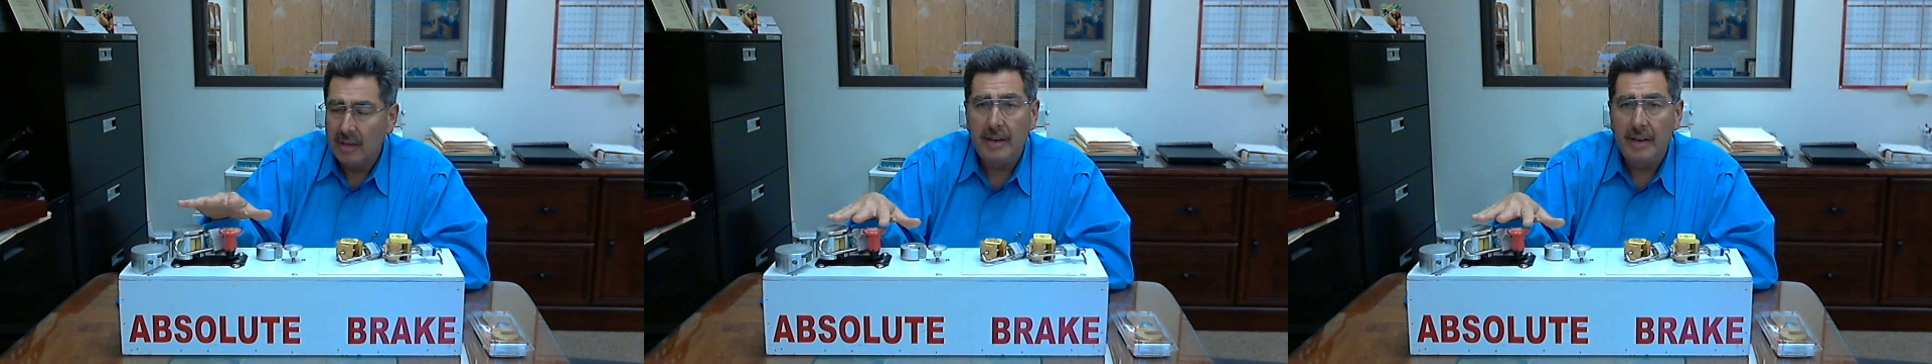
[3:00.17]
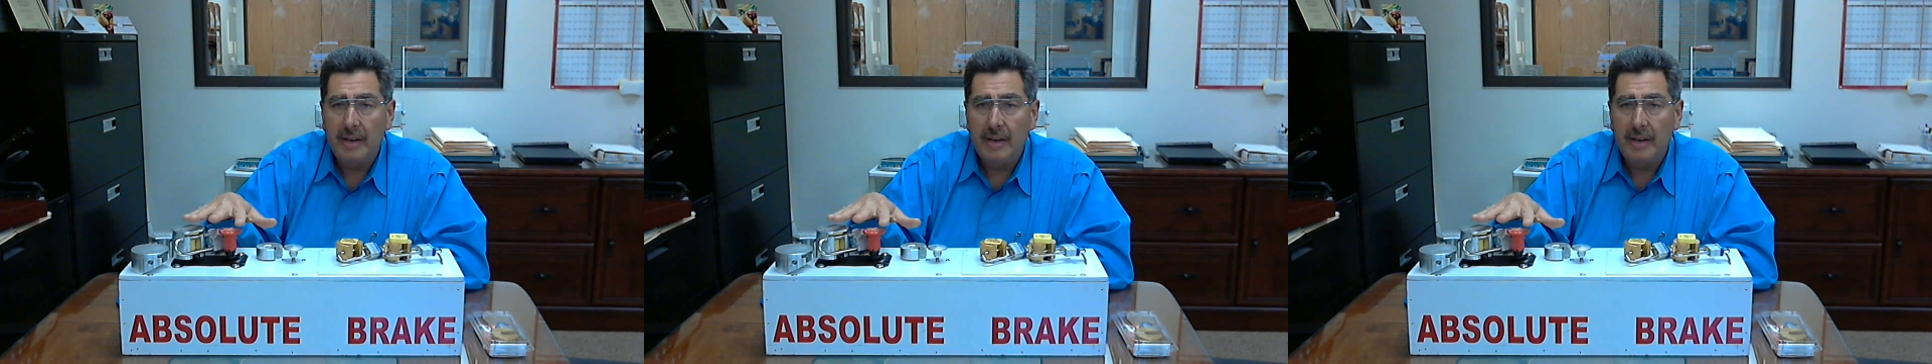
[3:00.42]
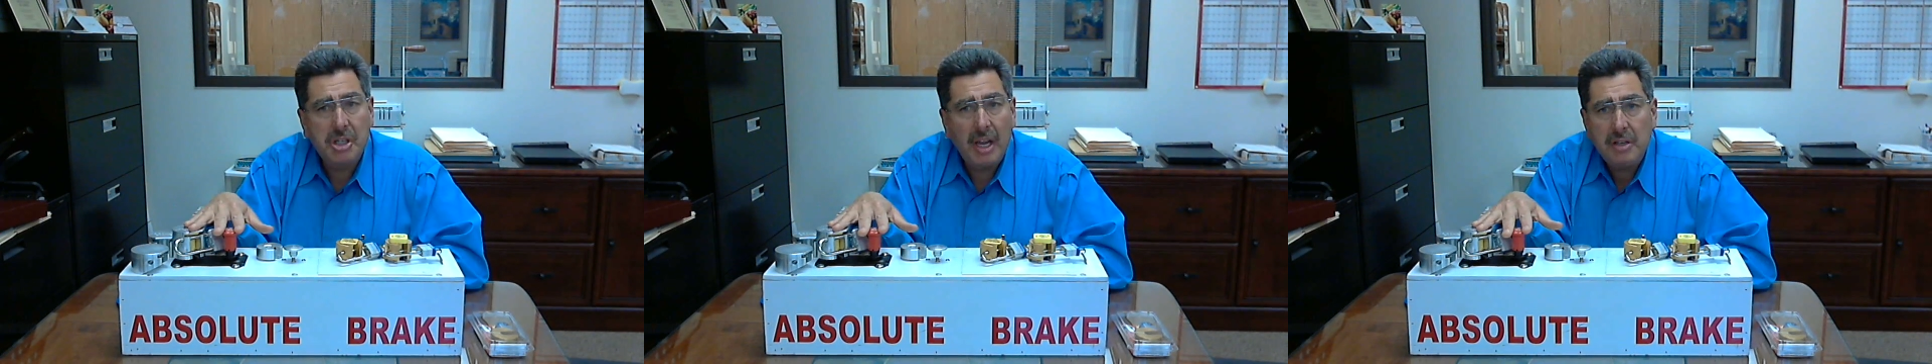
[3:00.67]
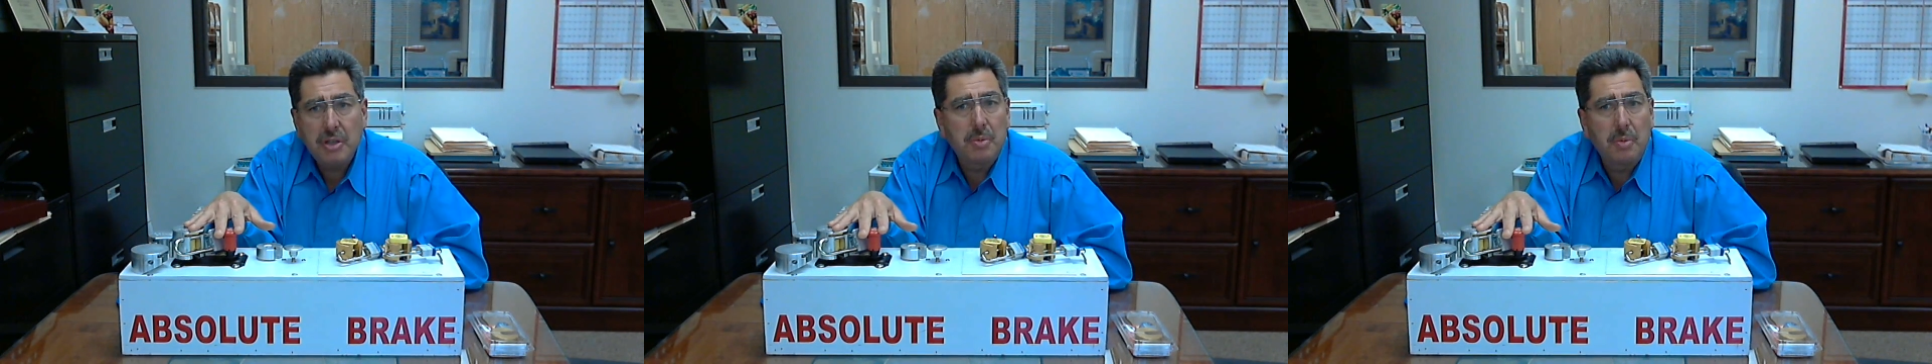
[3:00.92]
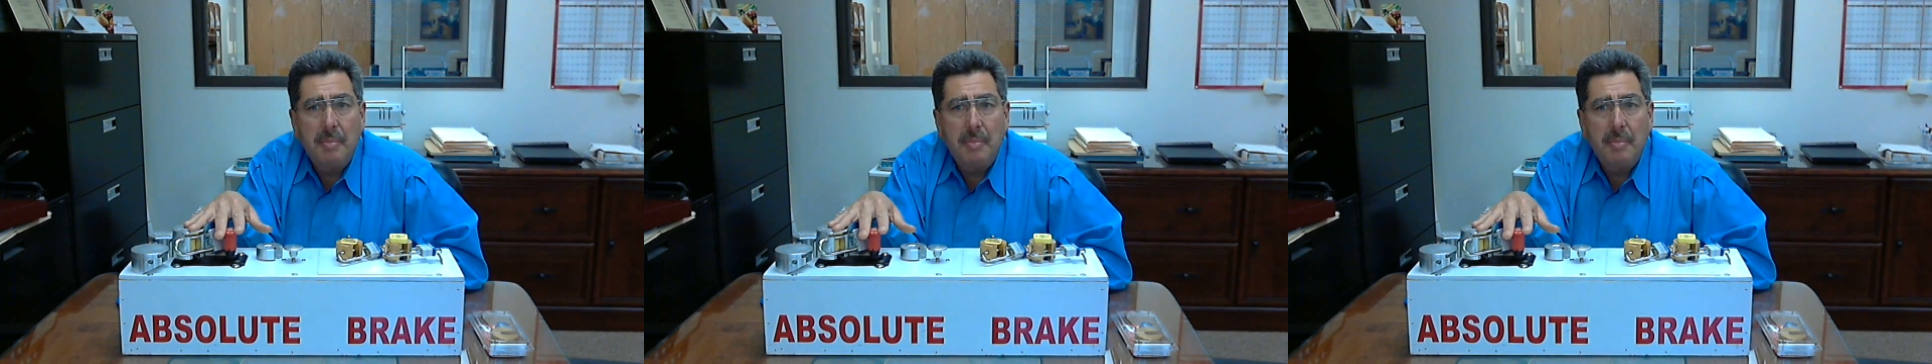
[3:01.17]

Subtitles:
Now some changes were